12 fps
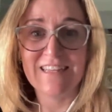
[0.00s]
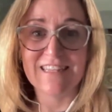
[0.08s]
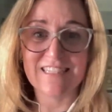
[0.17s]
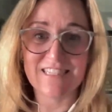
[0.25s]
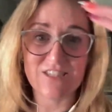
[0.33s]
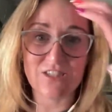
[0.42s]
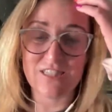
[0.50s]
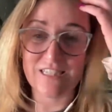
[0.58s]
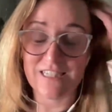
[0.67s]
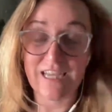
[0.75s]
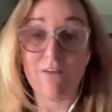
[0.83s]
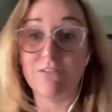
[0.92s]
This is
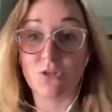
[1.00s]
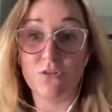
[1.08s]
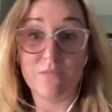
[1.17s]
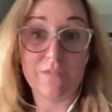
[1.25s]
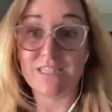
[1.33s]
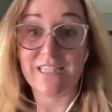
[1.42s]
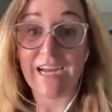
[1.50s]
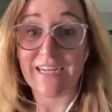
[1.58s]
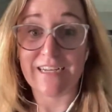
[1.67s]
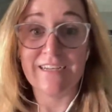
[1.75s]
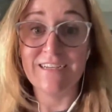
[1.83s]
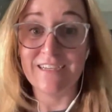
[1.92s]
how it's going to be
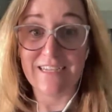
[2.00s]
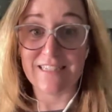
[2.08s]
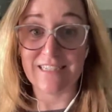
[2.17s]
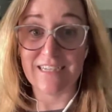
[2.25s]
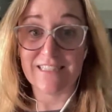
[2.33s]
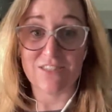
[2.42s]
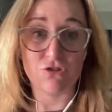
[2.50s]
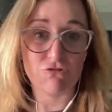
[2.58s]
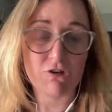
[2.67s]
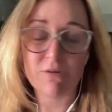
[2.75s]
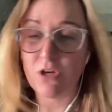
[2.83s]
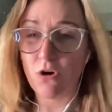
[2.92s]
decided, isn't it? It's a
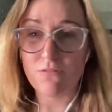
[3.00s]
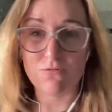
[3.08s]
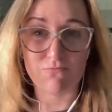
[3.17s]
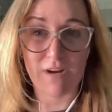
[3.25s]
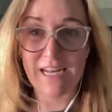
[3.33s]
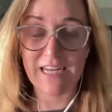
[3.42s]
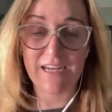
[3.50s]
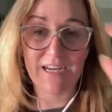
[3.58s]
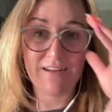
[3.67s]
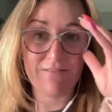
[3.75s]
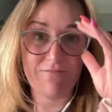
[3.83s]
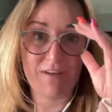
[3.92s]
dreary, cold, rainy
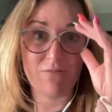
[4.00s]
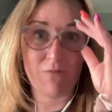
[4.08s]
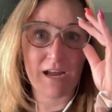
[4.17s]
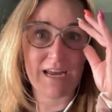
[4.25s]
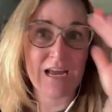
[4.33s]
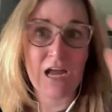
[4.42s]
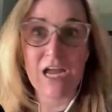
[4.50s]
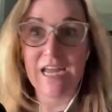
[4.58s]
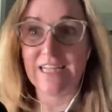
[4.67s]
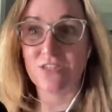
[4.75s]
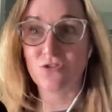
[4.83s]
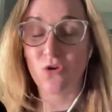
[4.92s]
night at Fenway.
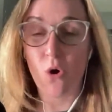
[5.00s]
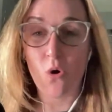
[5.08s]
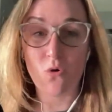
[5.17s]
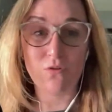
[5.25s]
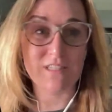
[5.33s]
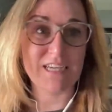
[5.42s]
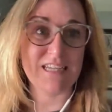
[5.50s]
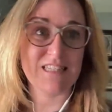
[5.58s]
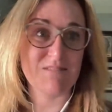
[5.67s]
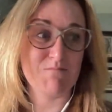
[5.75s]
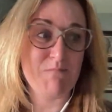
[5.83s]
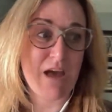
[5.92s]
It's cold.
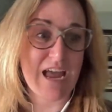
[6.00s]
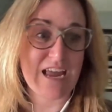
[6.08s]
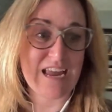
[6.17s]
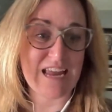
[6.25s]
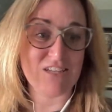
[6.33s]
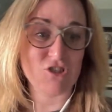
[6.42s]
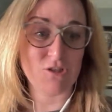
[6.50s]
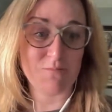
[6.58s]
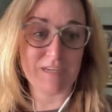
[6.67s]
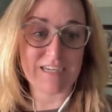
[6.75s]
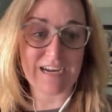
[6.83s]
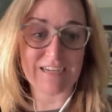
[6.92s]
It's May, and it should
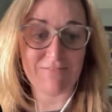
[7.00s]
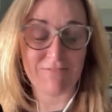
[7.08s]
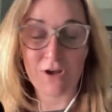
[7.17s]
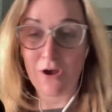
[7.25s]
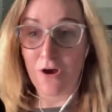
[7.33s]
be kind of